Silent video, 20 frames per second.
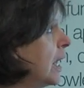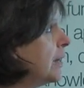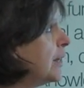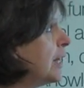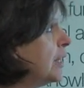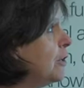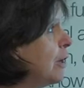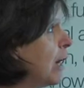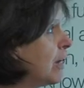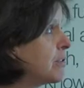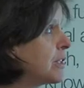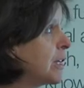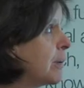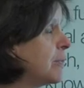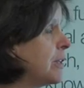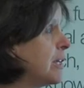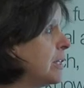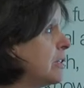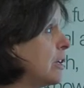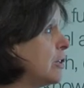Then you have
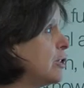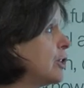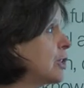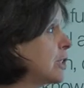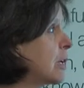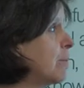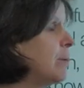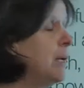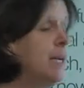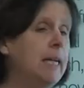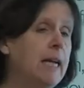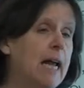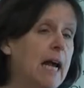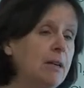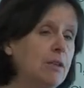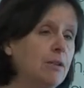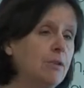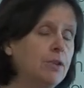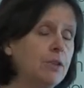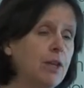some things that are just completely
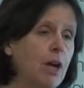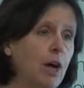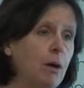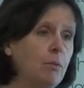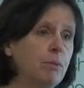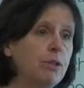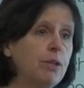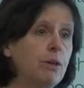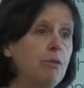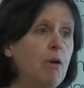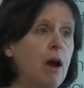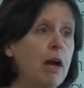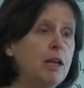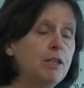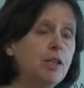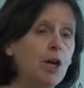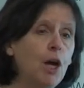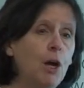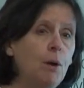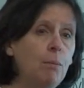out of scope. So
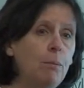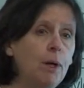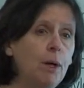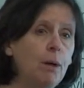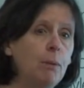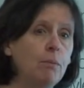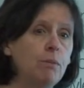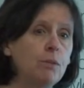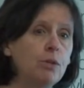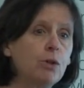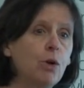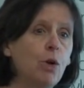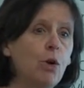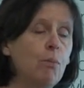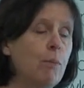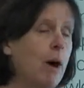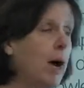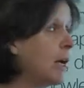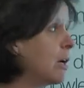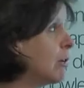rhizobiums or
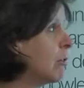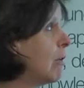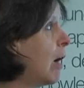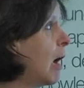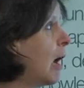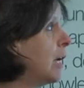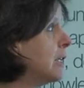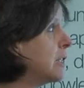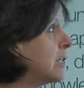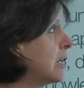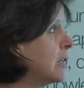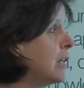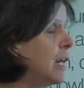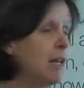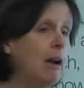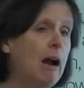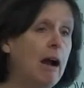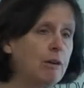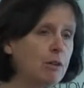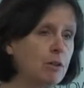mycorrhiza,
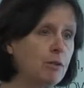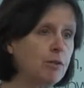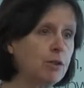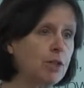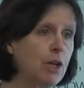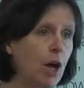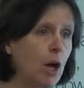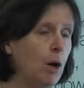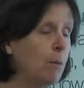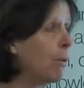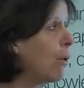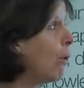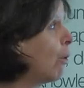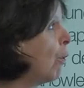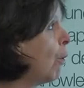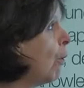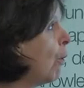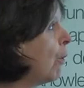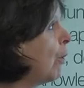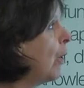they're out of scope,
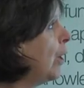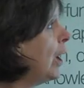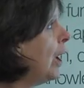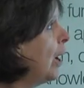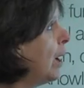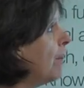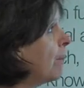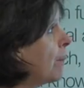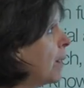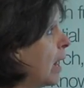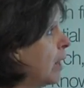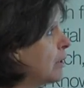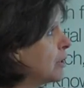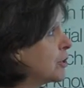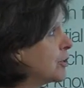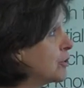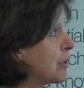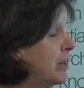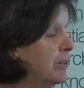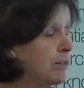or plant
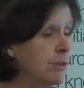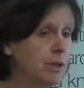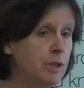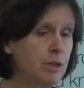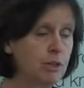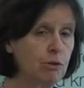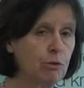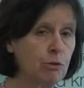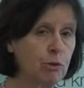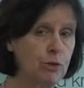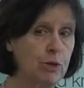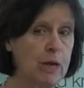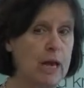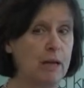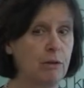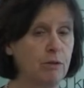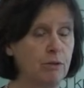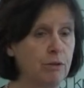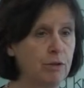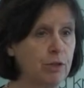strengtheners are also
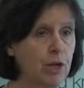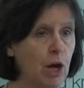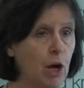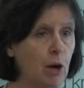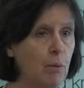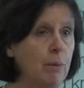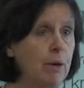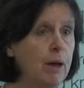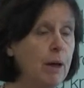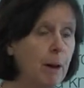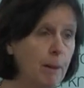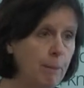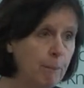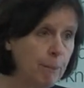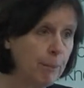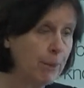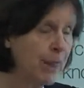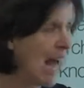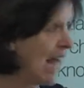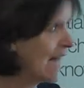out of scope.
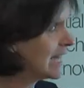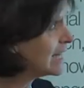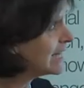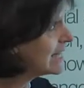That